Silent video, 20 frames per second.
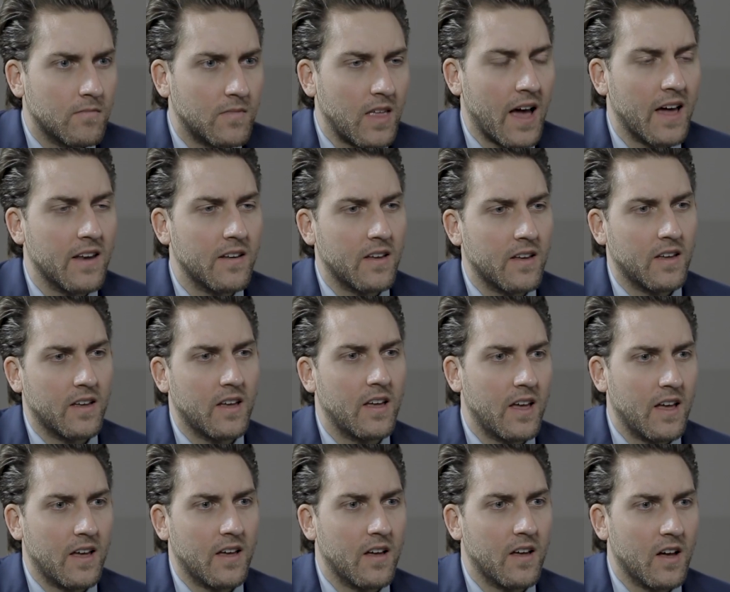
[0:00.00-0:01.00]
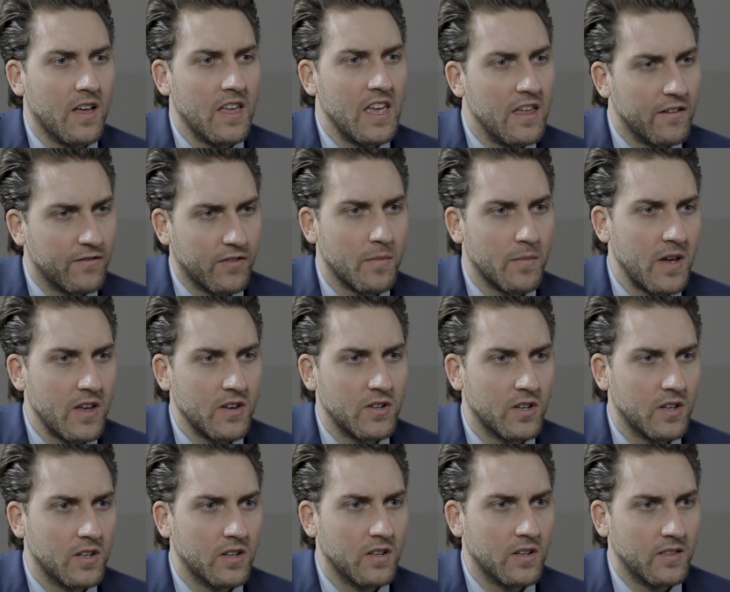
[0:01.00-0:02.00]
That uh,
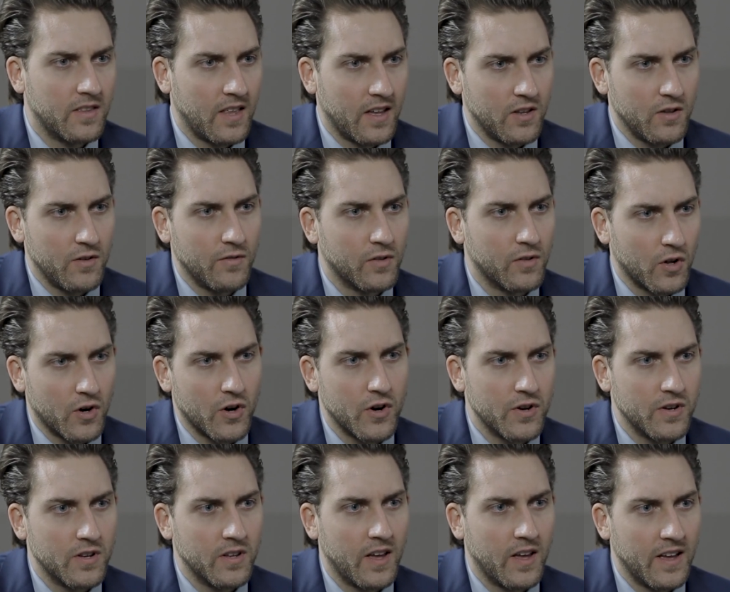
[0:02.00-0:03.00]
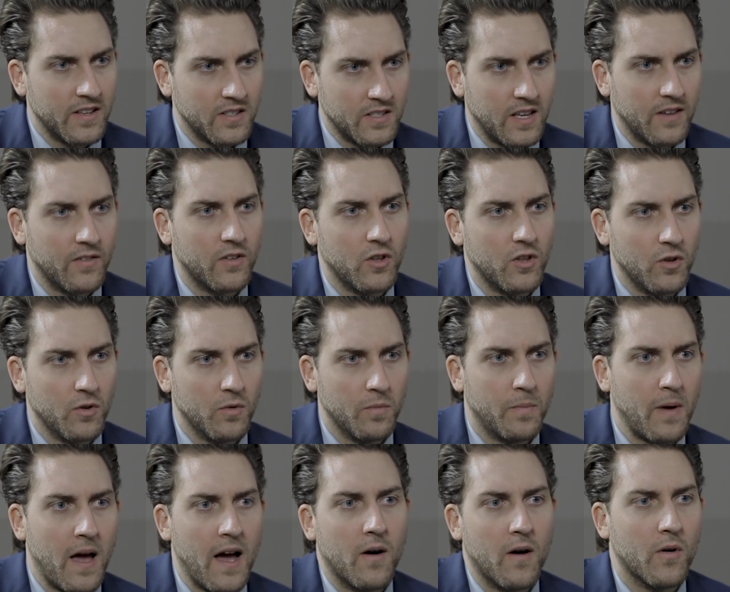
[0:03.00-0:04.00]
information that you've learned has given you
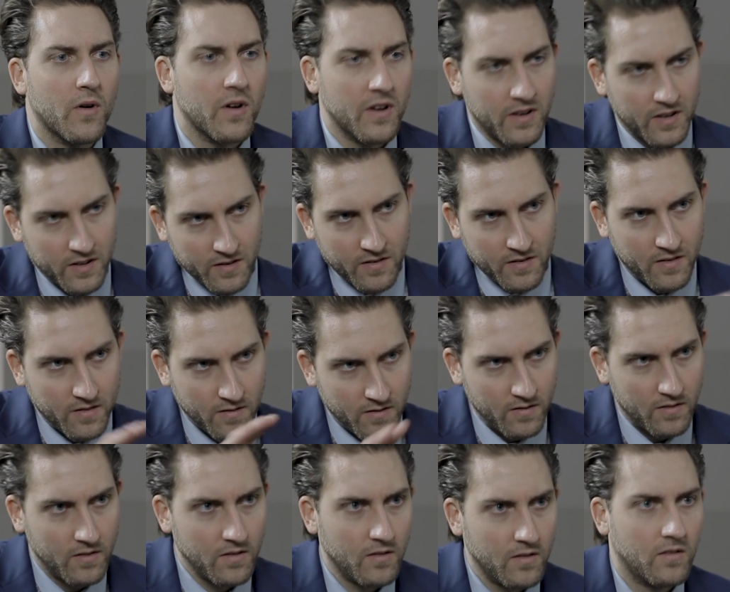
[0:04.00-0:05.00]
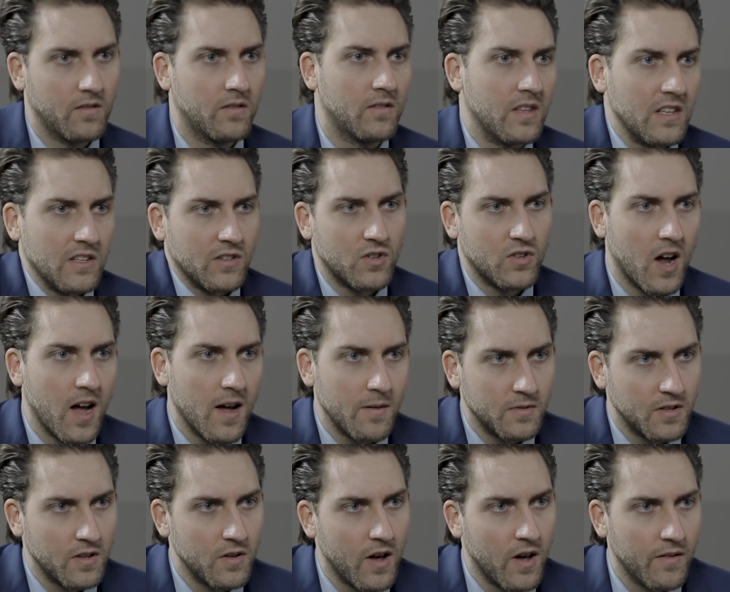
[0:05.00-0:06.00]
power in these
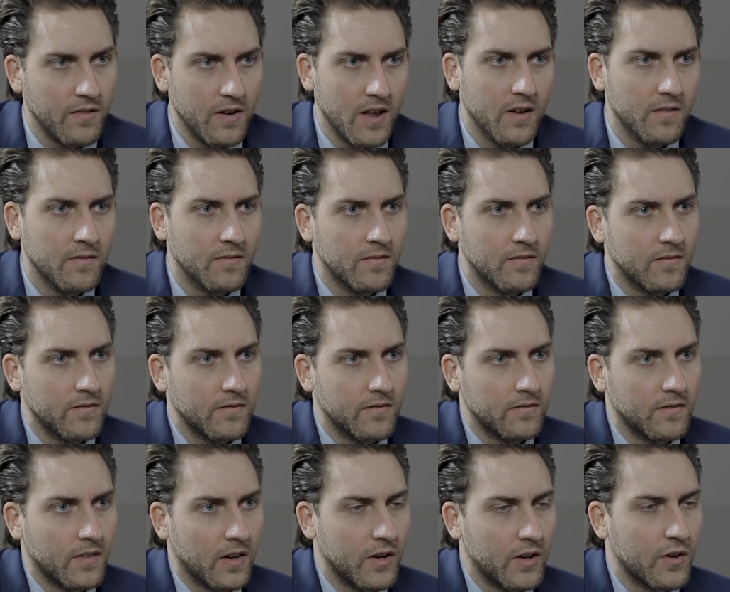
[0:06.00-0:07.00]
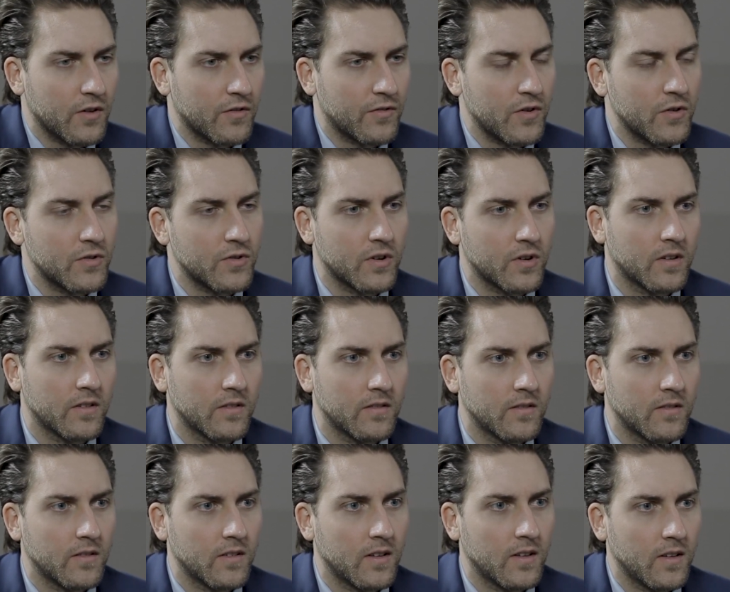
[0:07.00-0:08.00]
jobs that you yes. have now and your future.
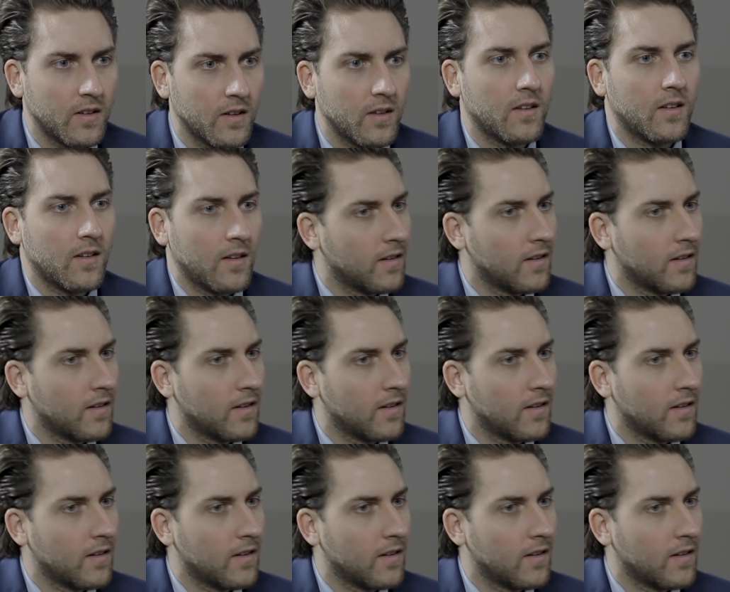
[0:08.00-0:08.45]
Yes.